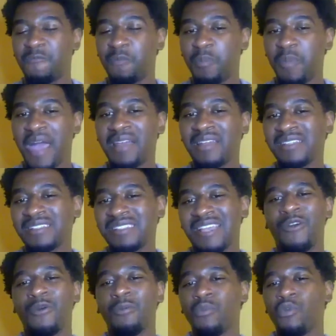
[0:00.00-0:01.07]
balance
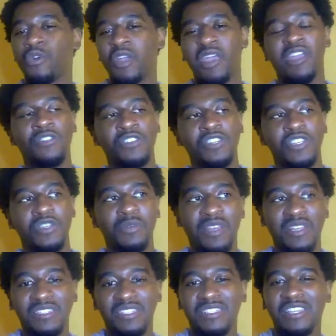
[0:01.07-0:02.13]
out more energy because
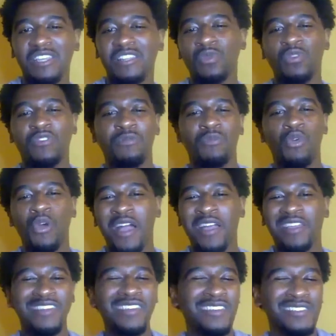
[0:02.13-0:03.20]
it's dealing with more
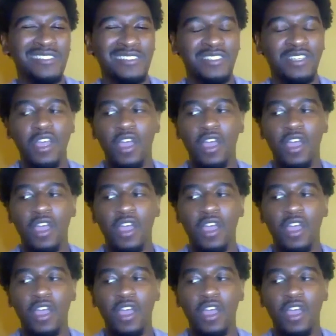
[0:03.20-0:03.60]
ideas.